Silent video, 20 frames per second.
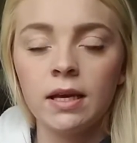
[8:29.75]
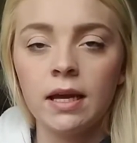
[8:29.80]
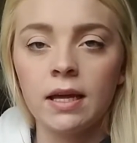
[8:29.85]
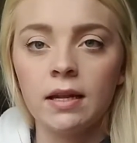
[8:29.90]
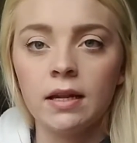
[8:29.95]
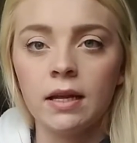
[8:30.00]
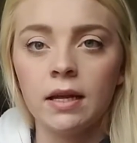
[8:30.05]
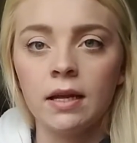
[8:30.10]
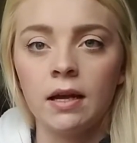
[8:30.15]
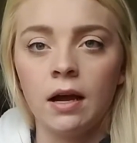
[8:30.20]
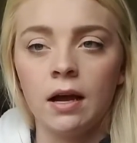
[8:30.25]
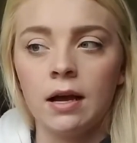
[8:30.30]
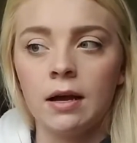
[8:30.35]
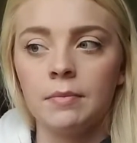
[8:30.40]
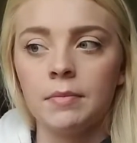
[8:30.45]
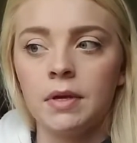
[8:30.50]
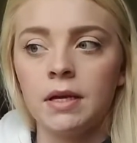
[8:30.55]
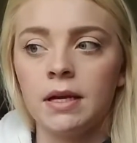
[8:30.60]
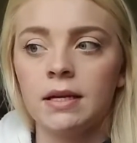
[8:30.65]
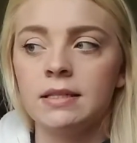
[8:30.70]
And
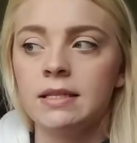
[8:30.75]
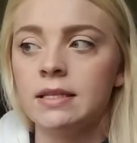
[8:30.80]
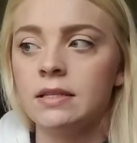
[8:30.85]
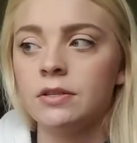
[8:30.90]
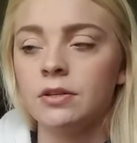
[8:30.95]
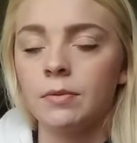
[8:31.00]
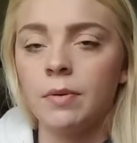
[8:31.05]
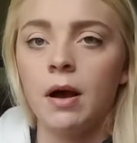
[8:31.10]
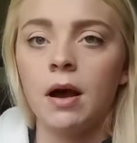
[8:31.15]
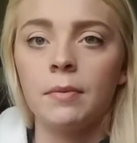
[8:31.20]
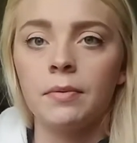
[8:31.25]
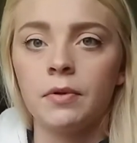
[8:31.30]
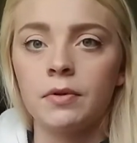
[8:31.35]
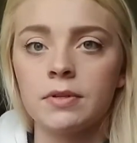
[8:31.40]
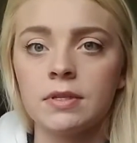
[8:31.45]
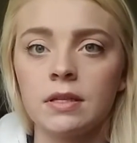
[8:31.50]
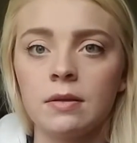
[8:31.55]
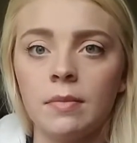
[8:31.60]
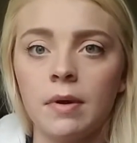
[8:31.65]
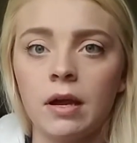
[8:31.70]
it's easier to pop those
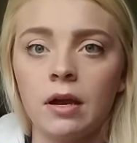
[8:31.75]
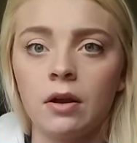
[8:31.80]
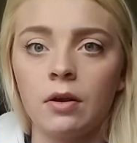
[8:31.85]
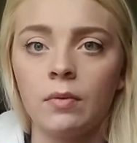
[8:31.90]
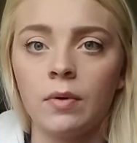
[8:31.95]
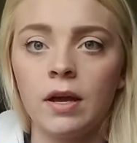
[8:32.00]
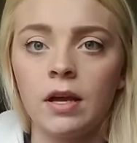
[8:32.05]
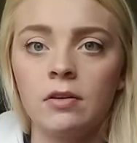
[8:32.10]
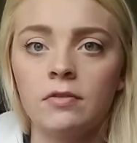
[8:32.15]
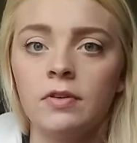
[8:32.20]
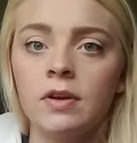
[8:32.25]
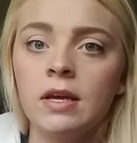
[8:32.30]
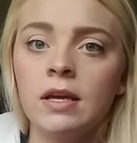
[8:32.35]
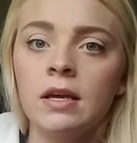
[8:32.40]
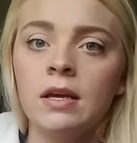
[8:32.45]
in the microwave